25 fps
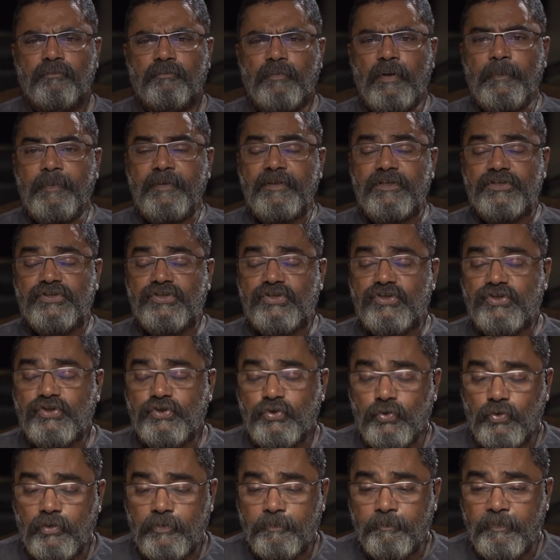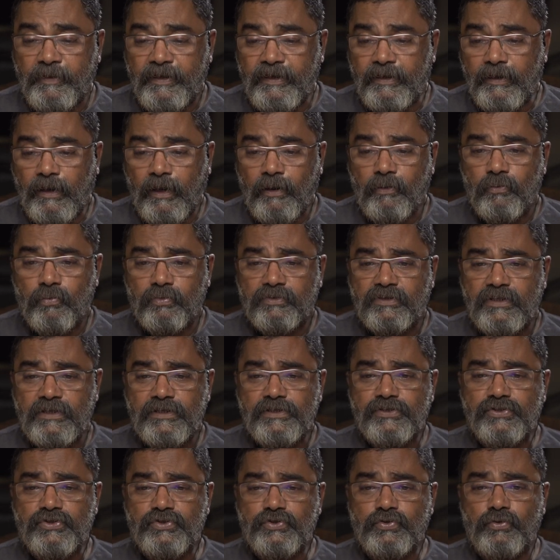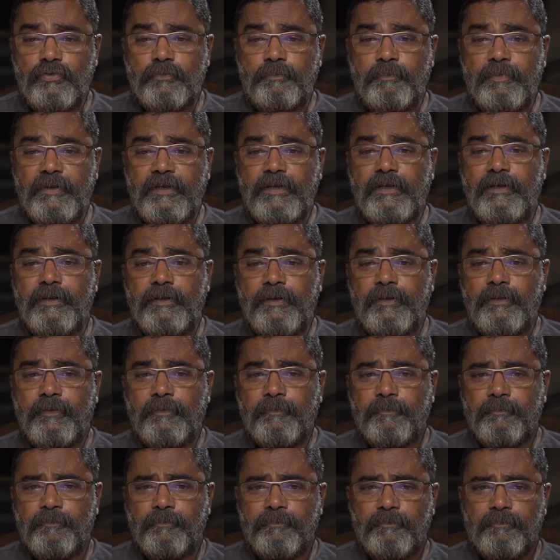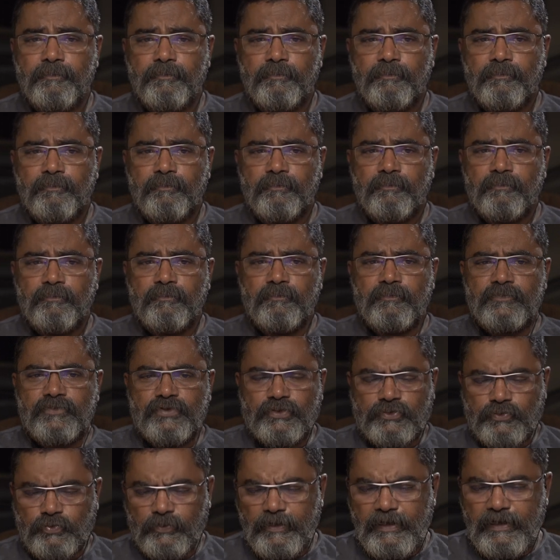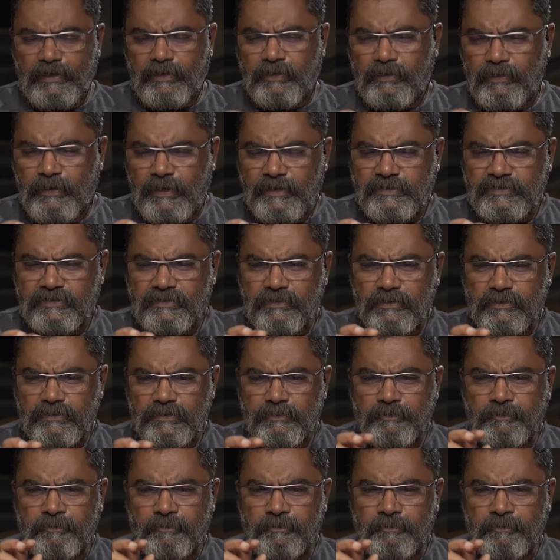Maybe this should be how things should be. So today, let's